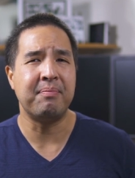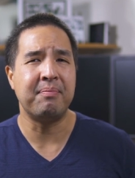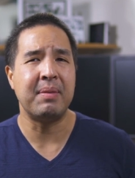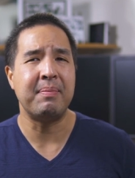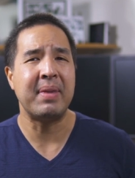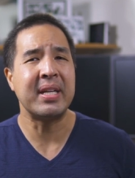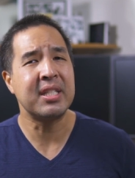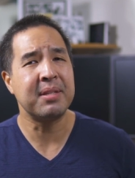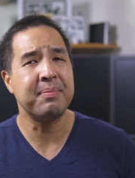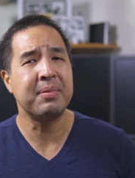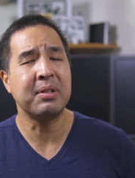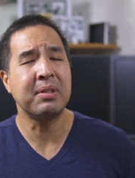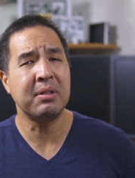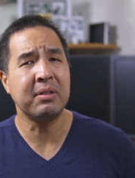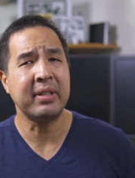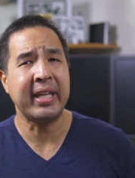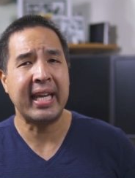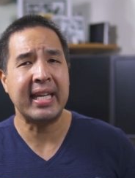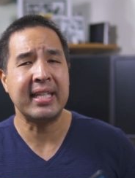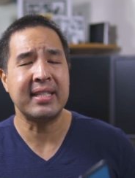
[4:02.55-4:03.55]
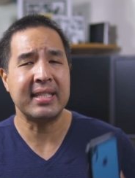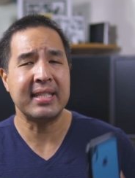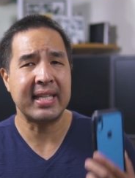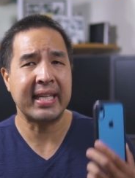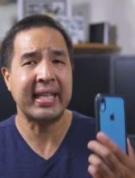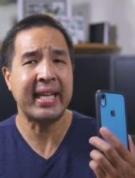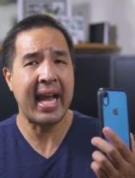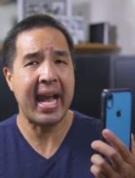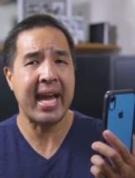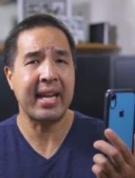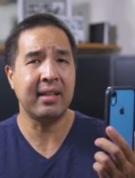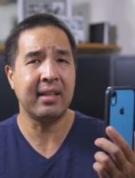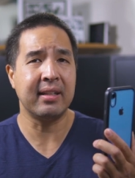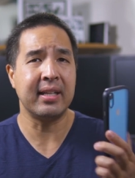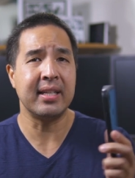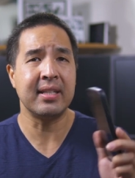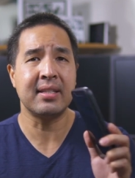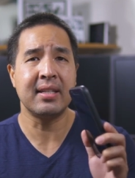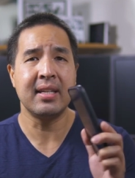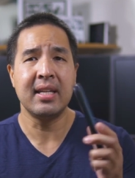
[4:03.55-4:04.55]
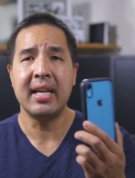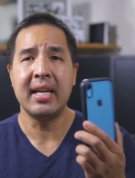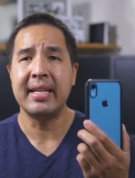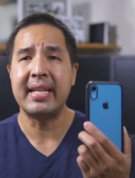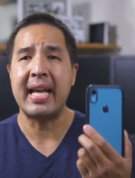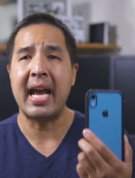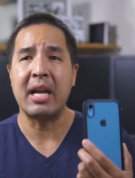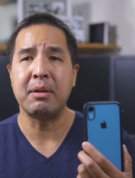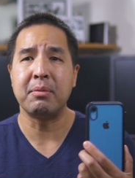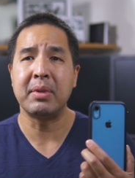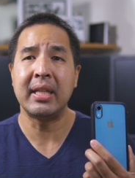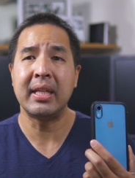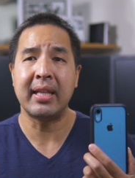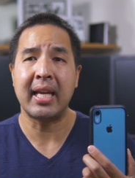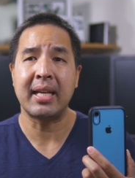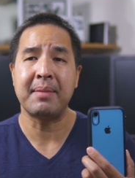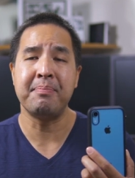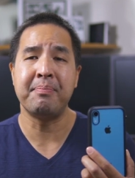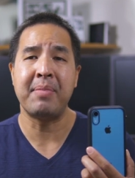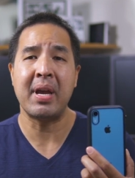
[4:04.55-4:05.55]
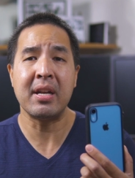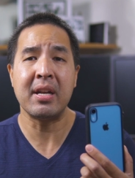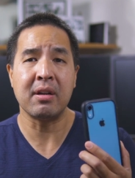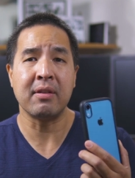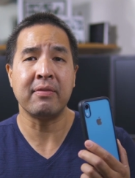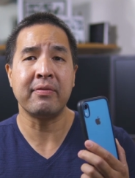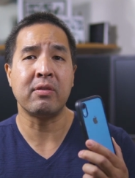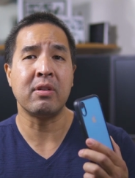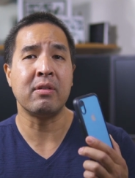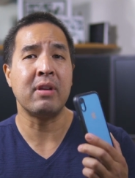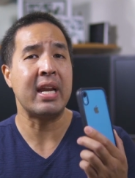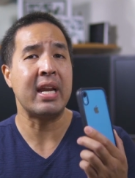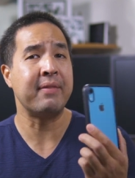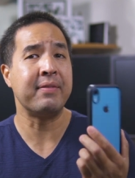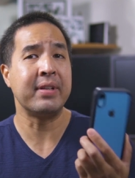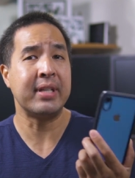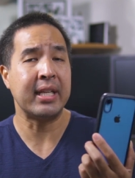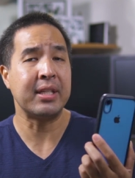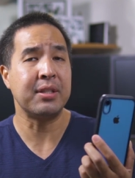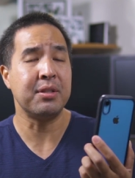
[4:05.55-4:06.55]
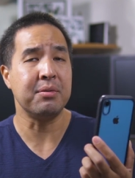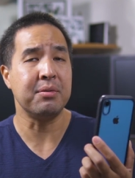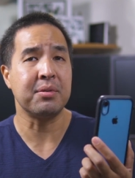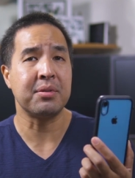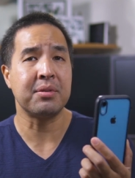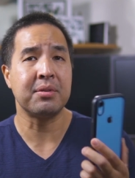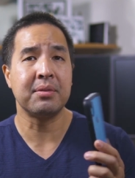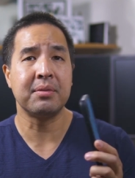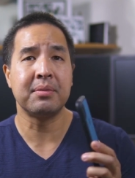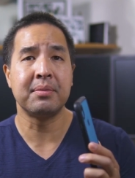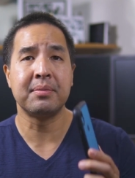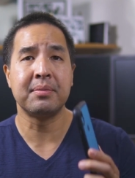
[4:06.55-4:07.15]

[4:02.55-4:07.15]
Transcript: but my typical case is a Catalyst that I really like better for everyday use.